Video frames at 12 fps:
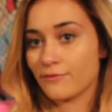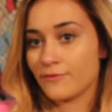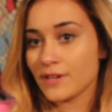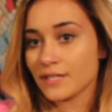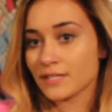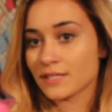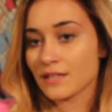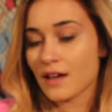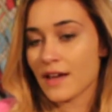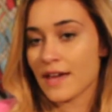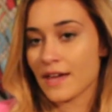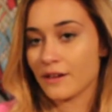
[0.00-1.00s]
fix a
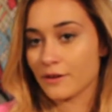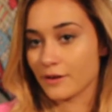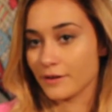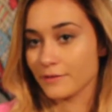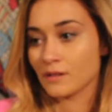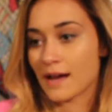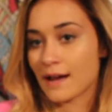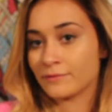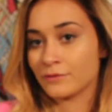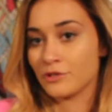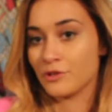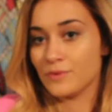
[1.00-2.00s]
hanger
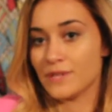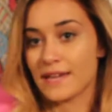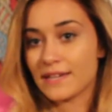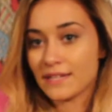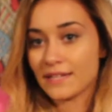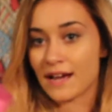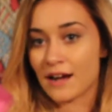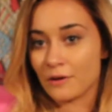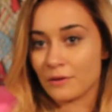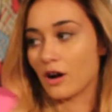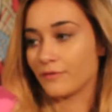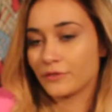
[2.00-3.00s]
after you yank it
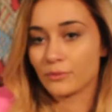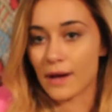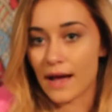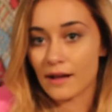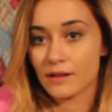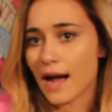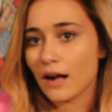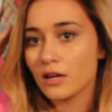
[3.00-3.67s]
out off the rack?